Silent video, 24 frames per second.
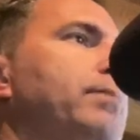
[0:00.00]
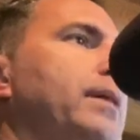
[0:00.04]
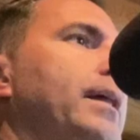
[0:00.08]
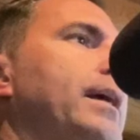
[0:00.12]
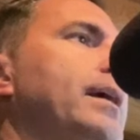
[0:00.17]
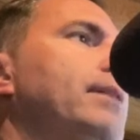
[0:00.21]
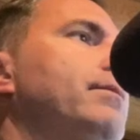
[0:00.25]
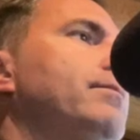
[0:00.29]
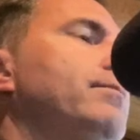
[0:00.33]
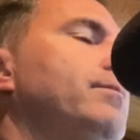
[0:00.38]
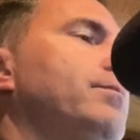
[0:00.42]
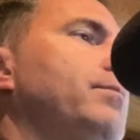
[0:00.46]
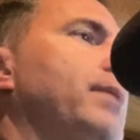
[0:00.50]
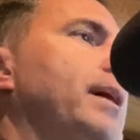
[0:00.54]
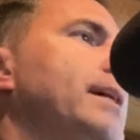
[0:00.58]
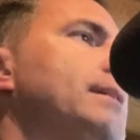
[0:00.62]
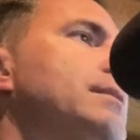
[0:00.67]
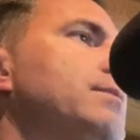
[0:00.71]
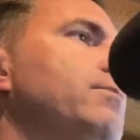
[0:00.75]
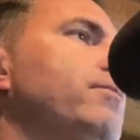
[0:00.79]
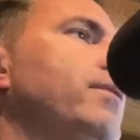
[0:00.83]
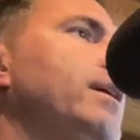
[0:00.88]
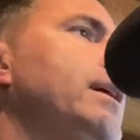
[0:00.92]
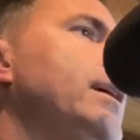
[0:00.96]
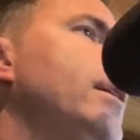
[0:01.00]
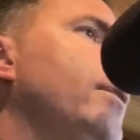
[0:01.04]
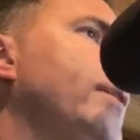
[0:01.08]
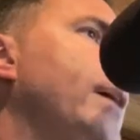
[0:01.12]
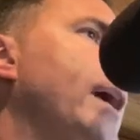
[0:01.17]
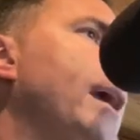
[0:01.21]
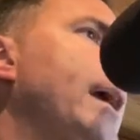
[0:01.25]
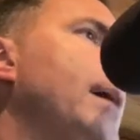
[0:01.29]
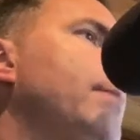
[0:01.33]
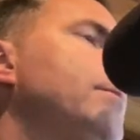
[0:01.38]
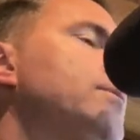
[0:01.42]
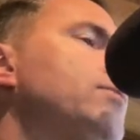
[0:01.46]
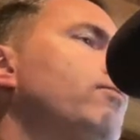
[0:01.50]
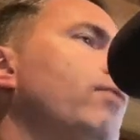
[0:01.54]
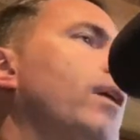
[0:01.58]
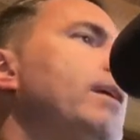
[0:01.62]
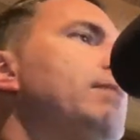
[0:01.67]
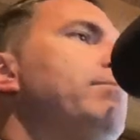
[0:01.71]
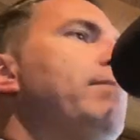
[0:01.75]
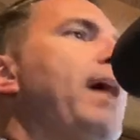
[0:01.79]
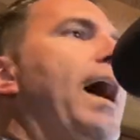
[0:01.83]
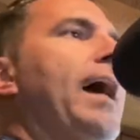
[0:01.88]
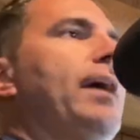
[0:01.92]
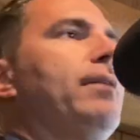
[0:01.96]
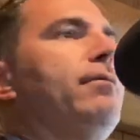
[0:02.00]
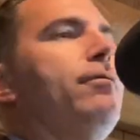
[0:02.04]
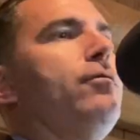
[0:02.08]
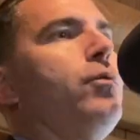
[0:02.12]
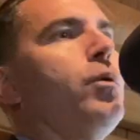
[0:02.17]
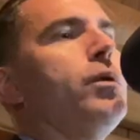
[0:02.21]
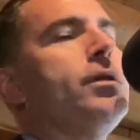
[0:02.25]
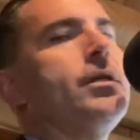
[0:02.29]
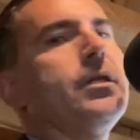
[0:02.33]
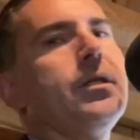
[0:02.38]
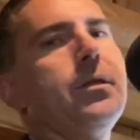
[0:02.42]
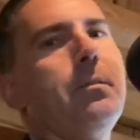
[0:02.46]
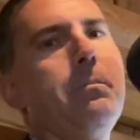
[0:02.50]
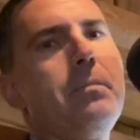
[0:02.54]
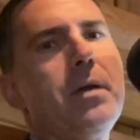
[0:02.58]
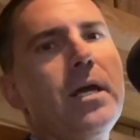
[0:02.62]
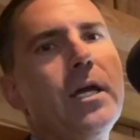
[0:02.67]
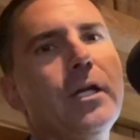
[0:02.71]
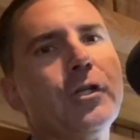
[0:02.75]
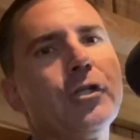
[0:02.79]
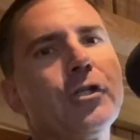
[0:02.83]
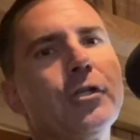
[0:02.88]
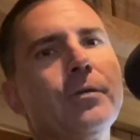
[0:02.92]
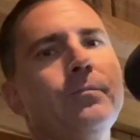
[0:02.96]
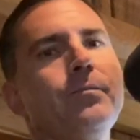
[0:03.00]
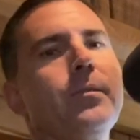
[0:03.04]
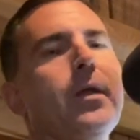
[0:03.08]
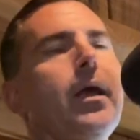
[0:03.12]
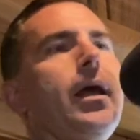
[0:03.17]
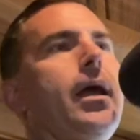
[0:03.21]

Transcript: playing, playing some video games, running back and forth to the beach.